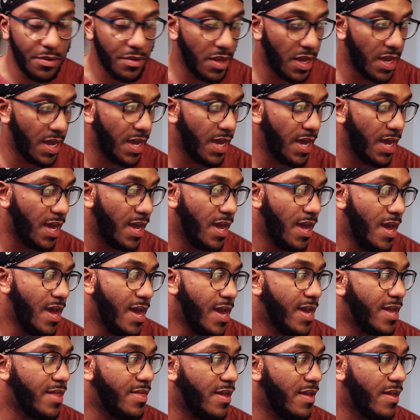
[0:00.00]
kit,
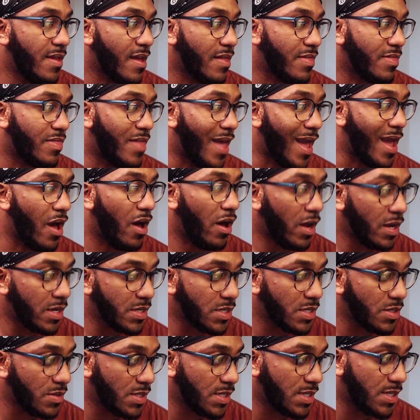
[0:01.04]
and then they
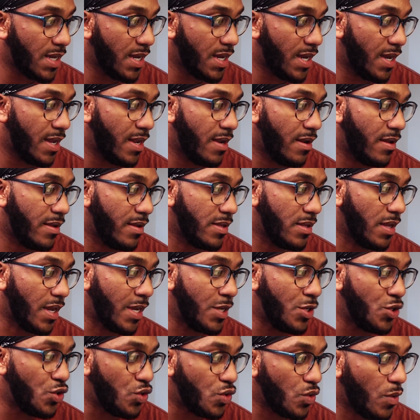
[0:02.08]
also said
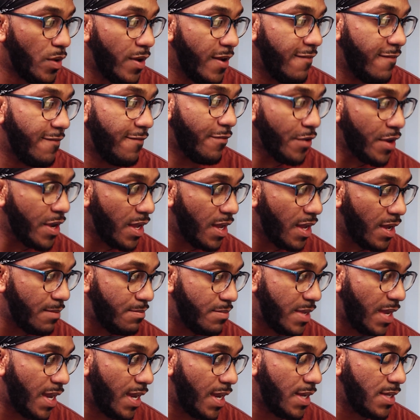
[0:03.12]
enjoy free
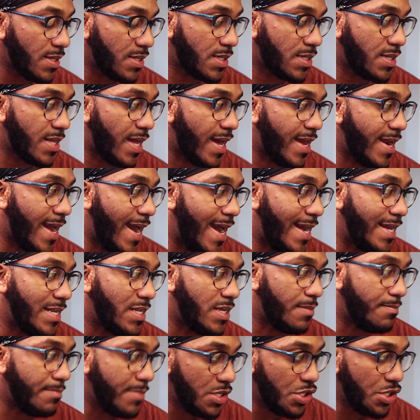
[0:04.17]
updates that add
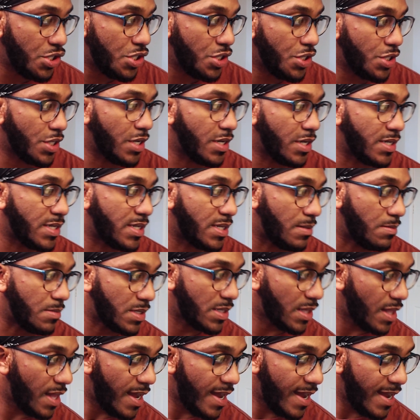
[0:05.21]
dimension to your Sims
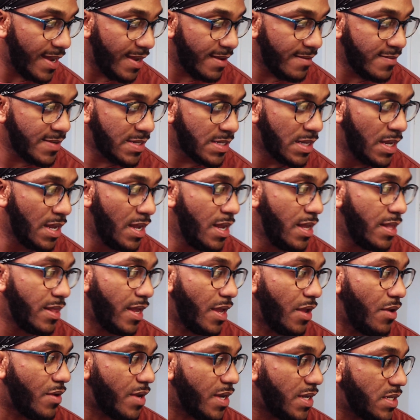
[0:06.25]
lives, let
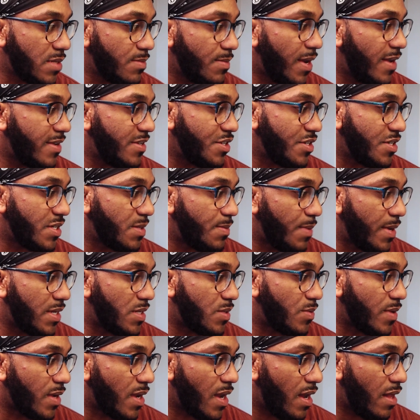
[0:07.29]
you customize your space
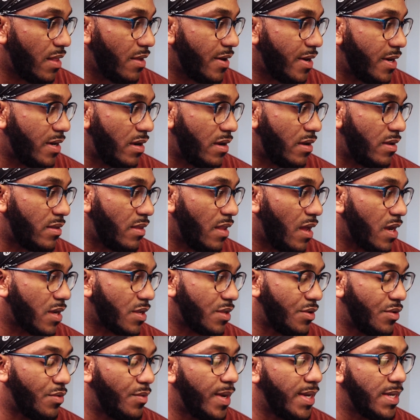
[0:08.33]
with color, and unlock
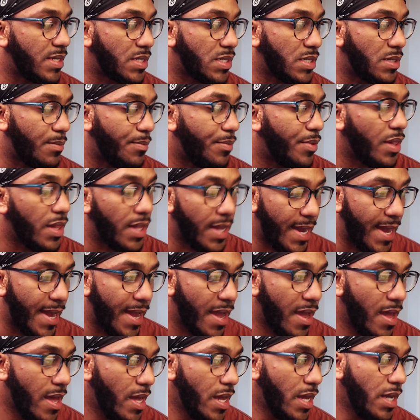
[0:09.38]
new ways to play.
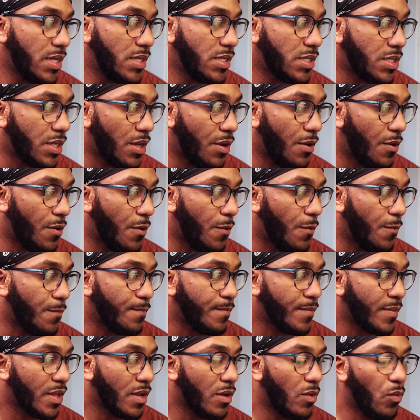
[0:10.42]
So
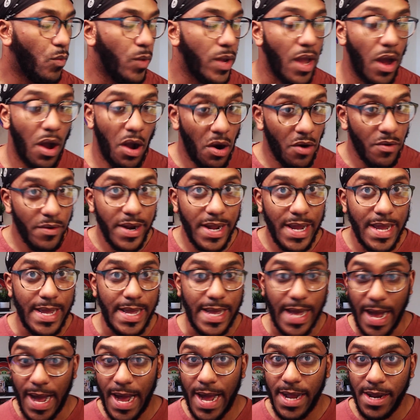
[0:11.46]
we already
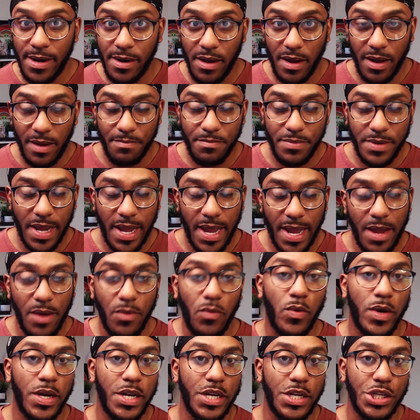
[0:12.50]
got an update,
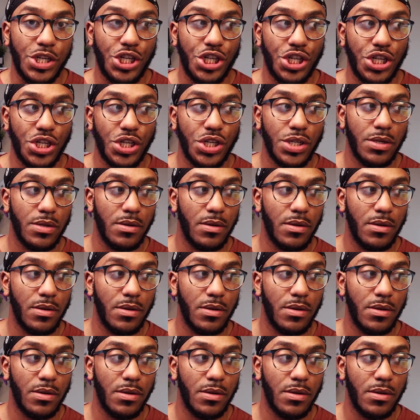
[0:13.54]
which